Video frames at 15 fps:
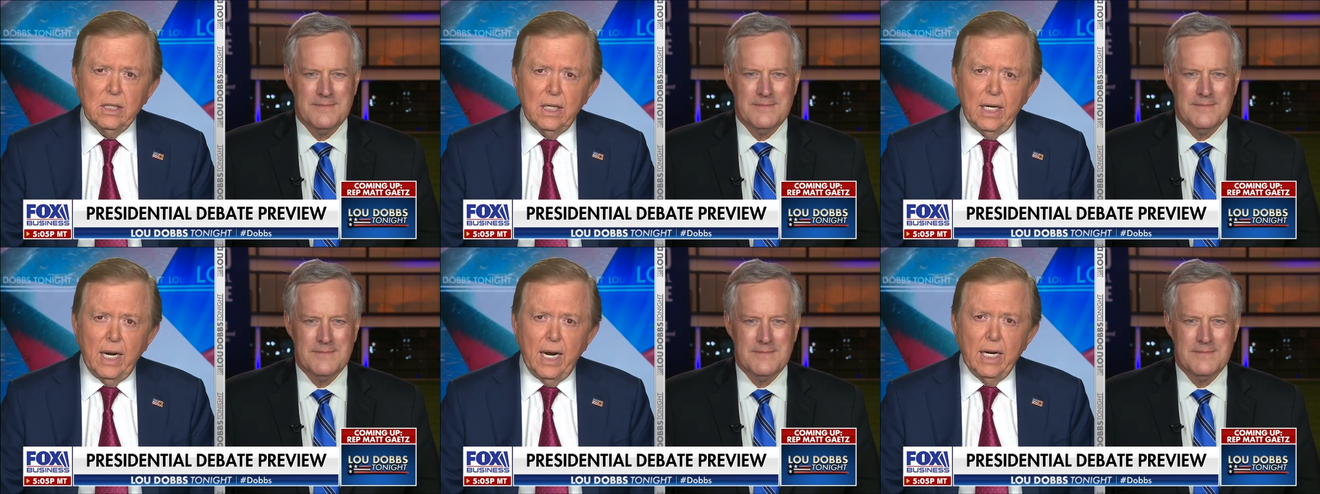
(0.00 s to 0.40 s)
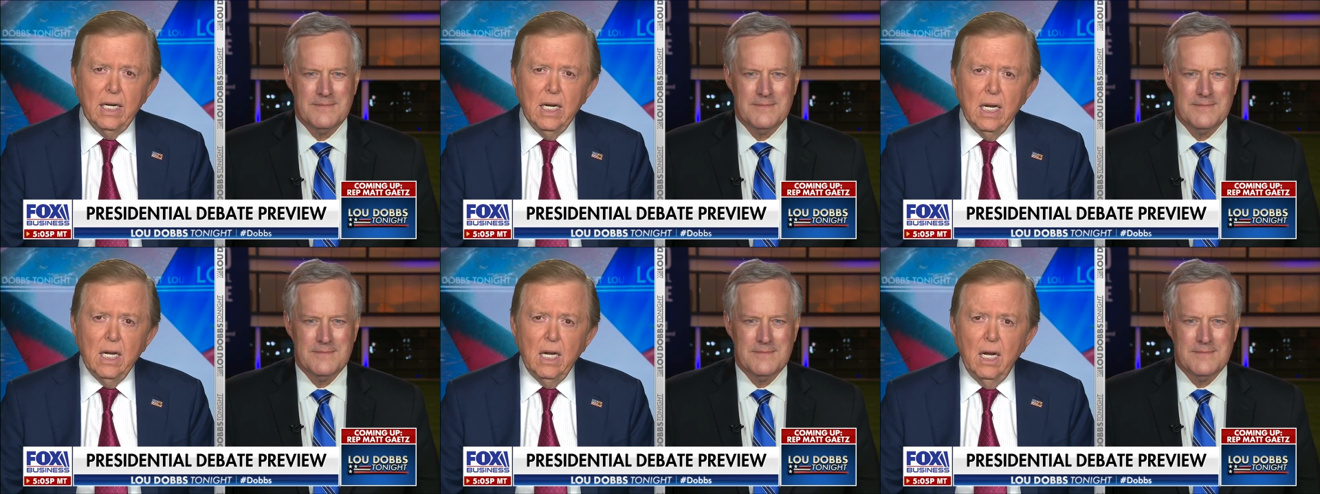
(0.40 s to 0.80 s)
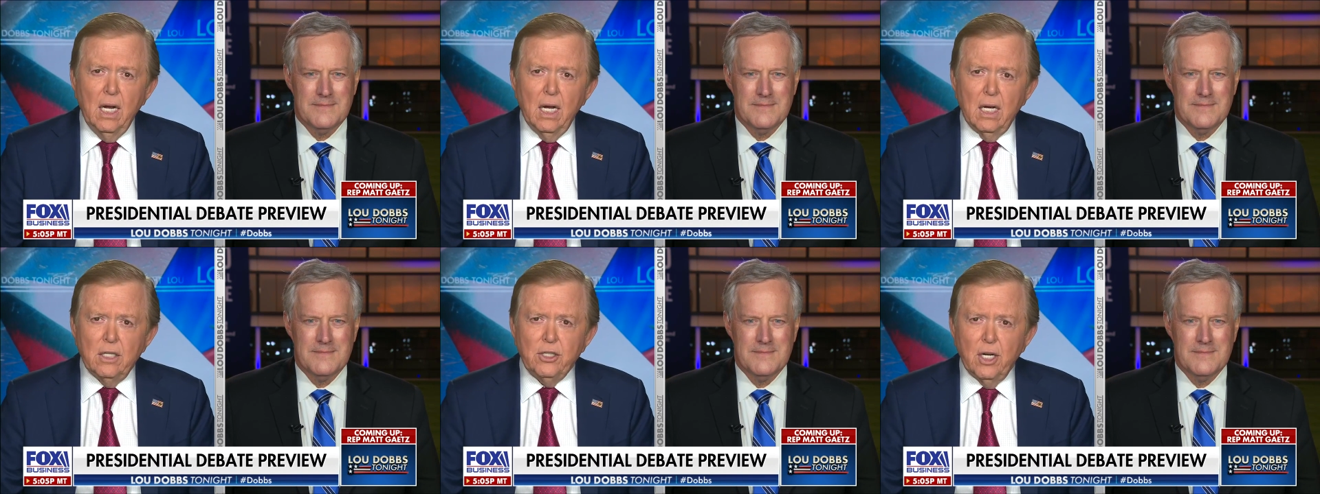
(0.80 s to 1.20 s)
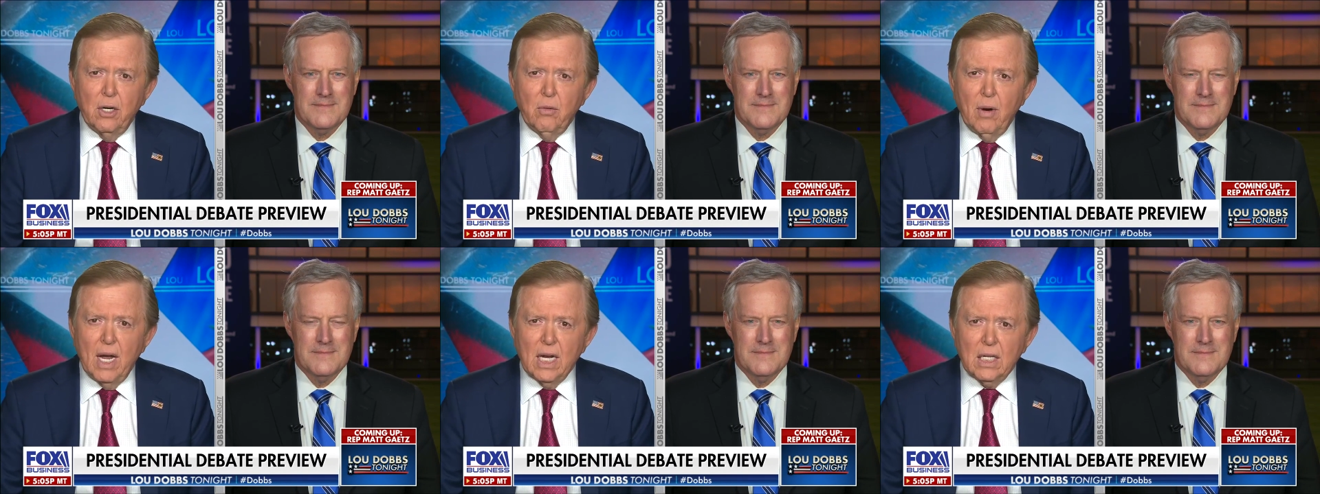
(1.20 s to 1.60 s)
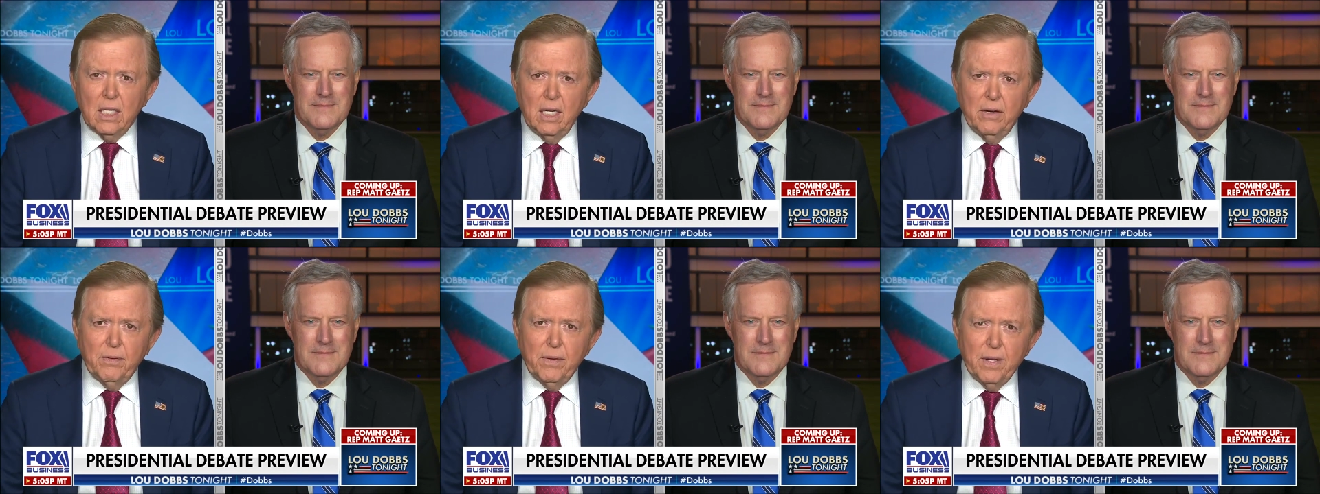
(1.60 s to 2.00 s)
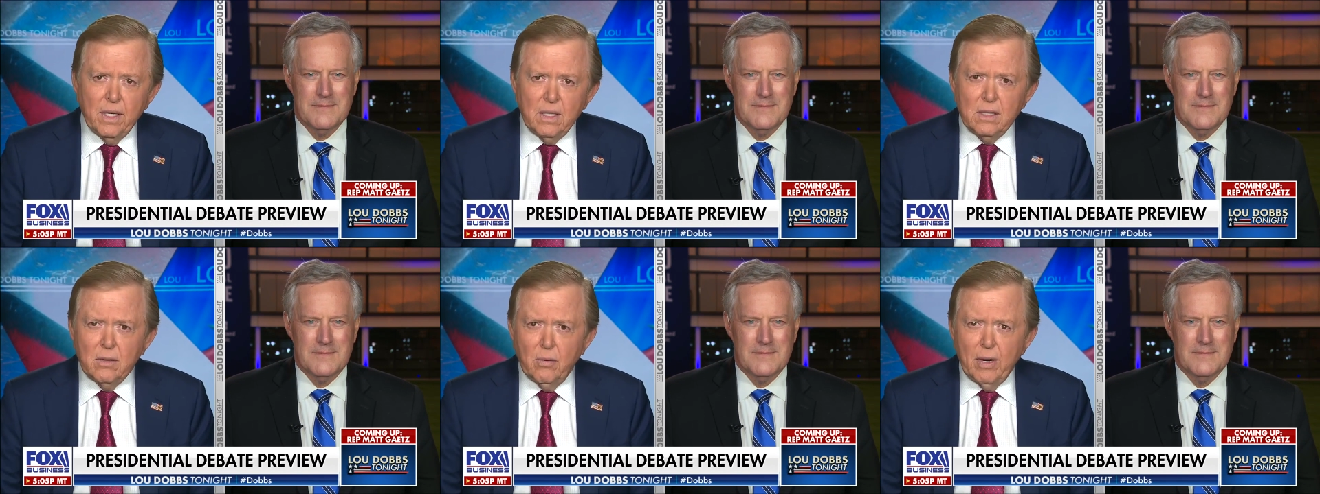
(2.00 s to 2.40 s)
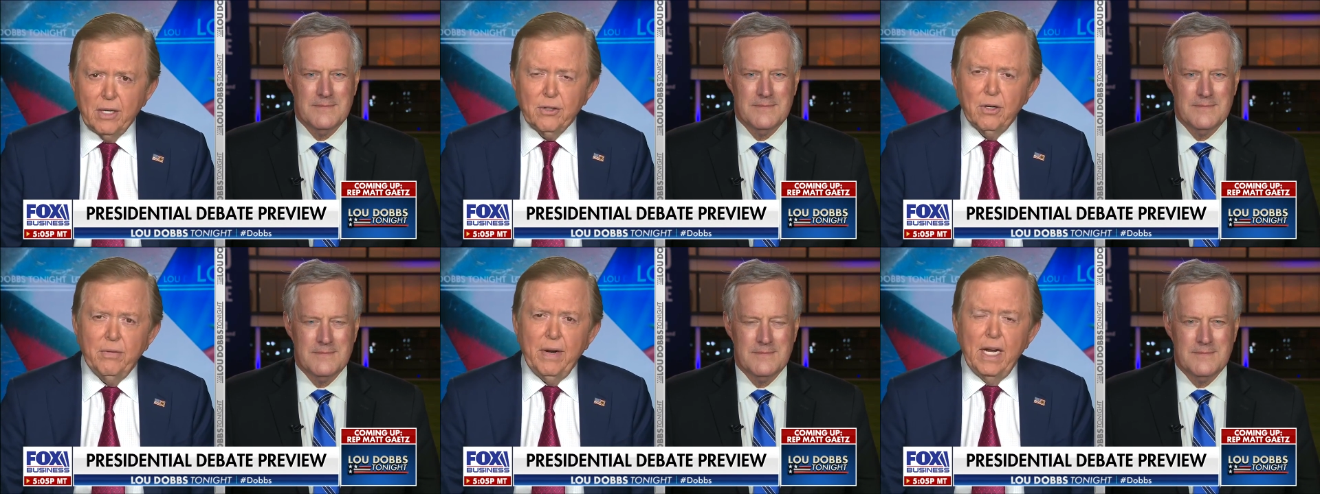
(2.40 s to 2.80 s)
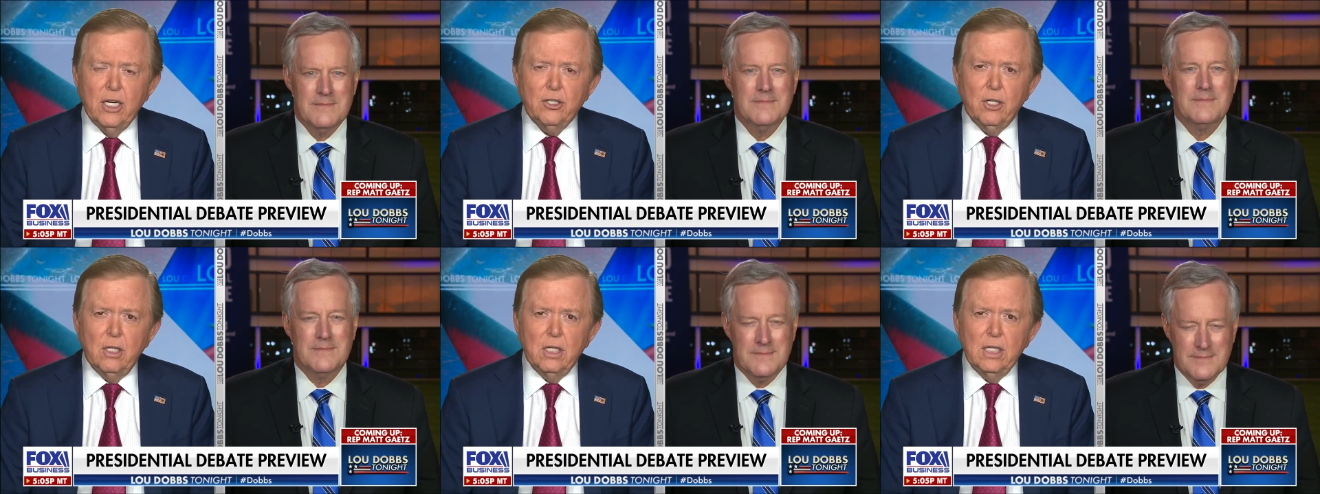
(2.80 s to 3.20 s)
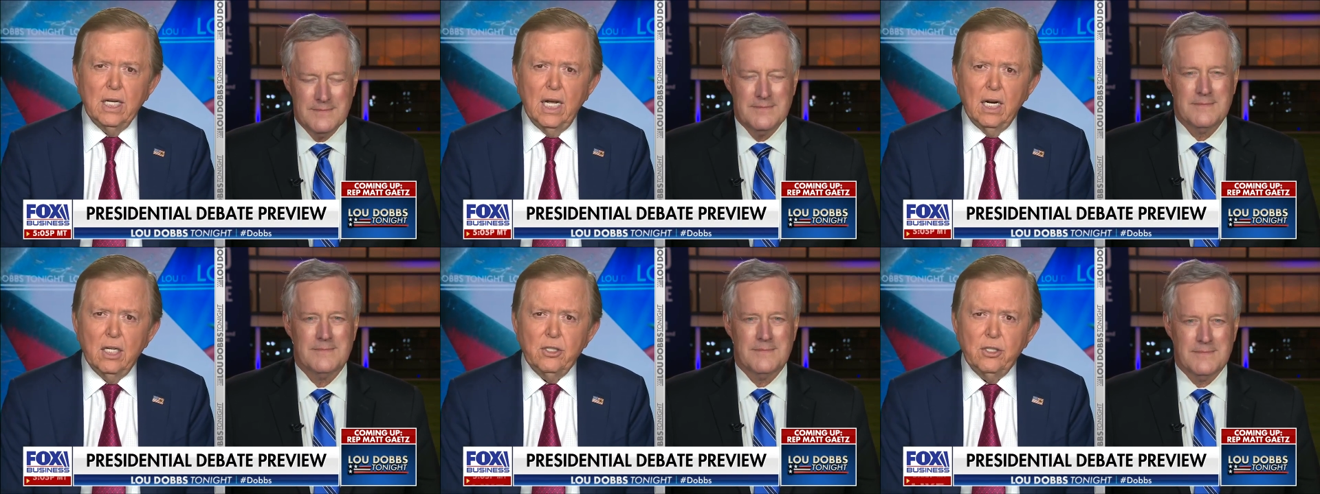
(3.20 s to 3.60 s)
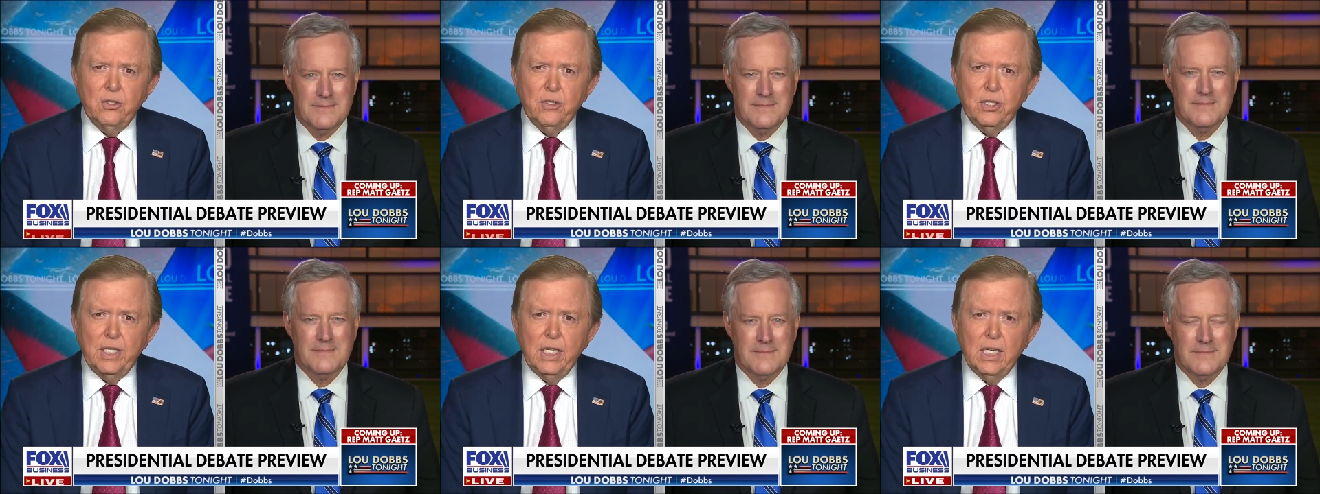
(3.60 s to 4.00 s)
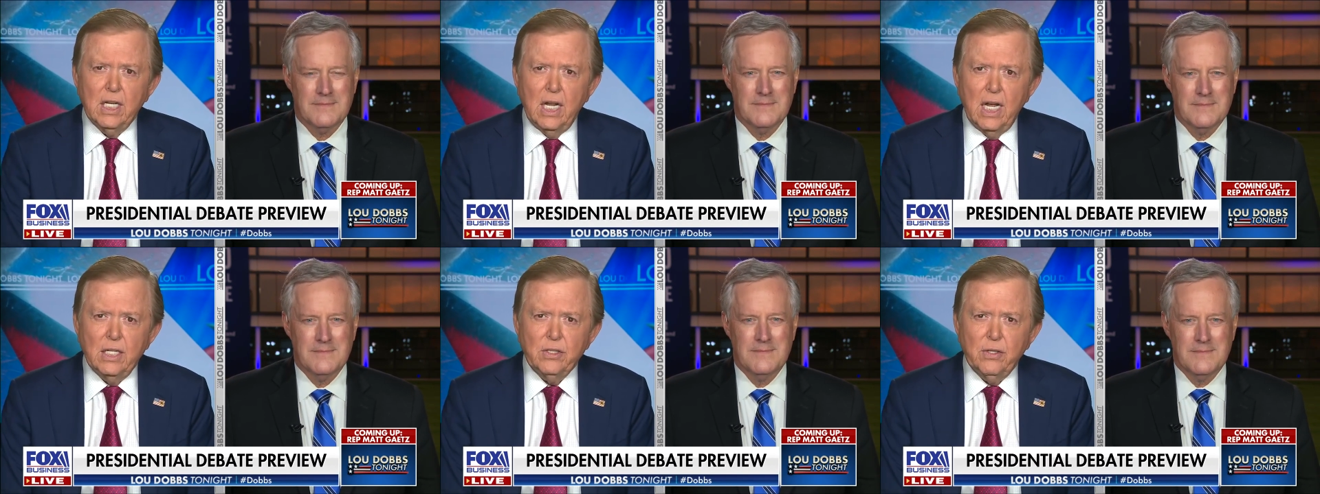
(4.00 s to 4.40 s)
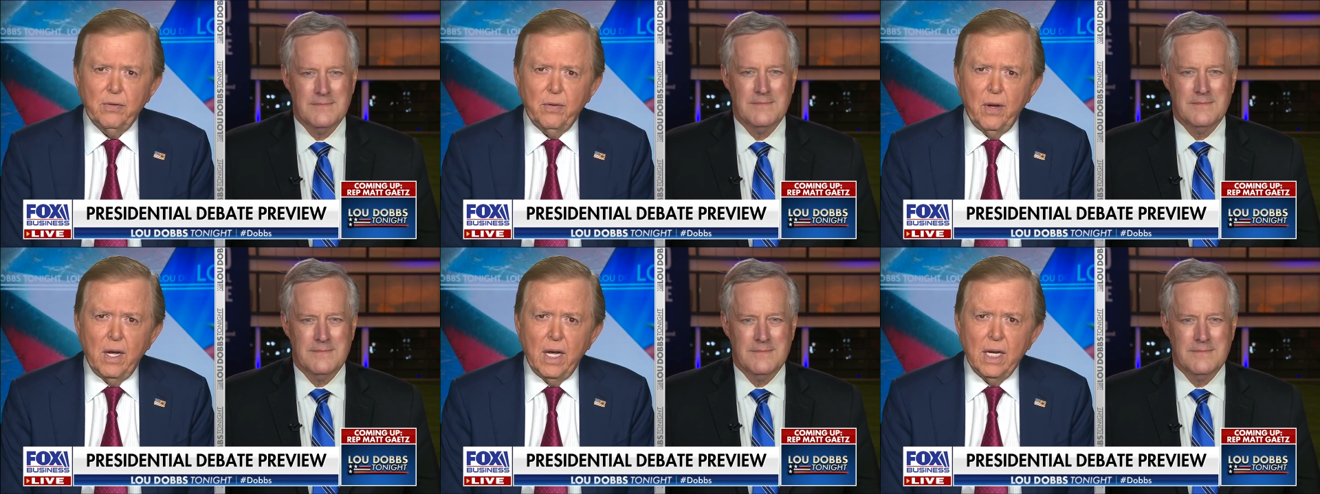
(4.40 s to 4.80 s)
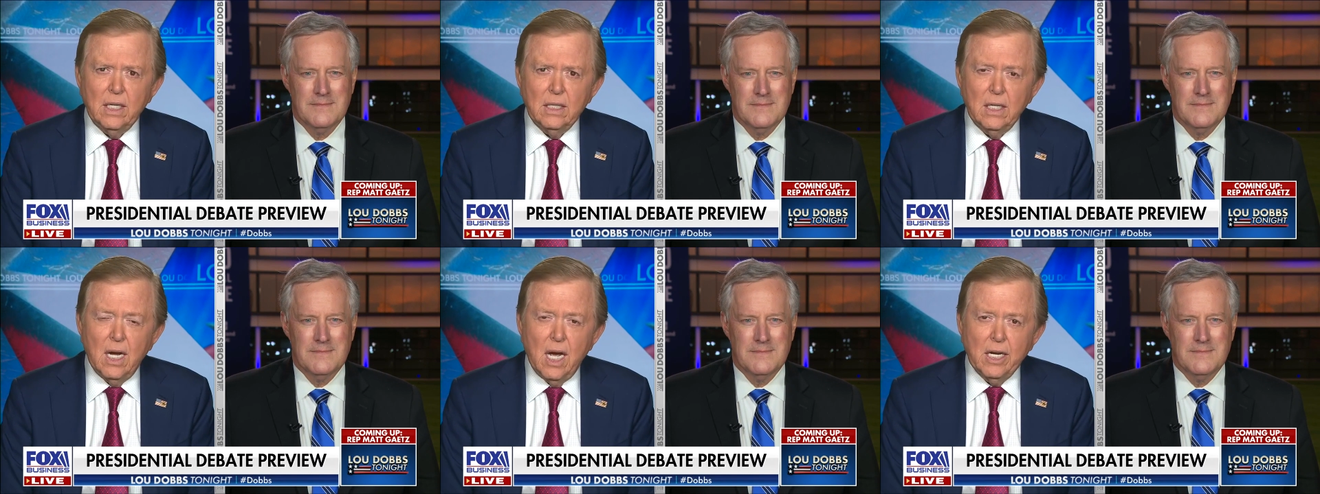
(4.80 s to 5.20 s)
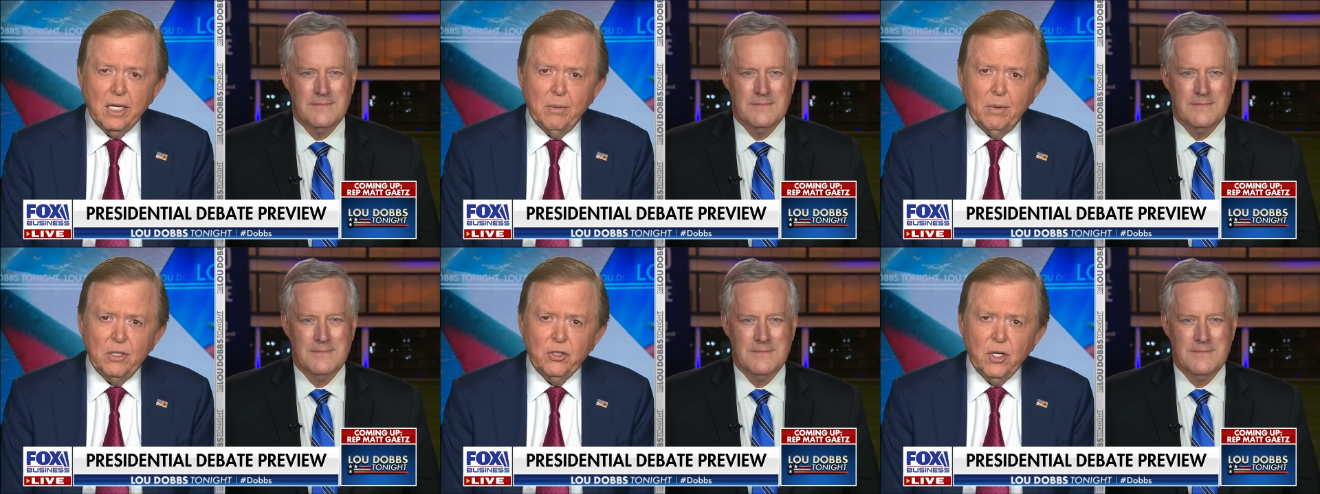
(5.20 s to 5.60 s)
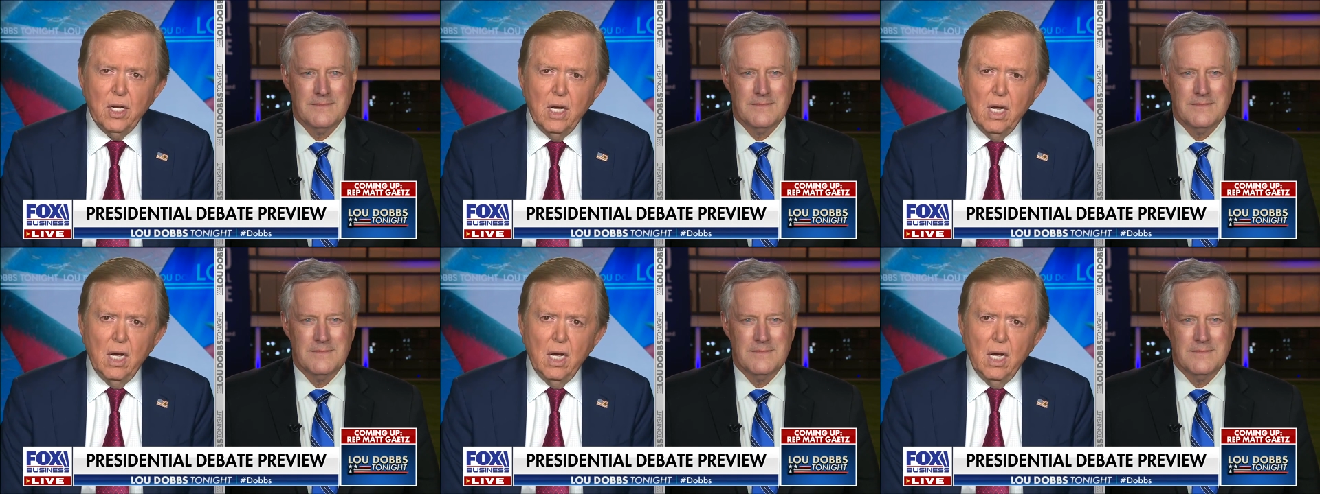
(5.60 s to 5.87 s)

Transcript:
Speaker 1: today uh, John Ratcliffe, the Director of National Intelligence, declassifying documents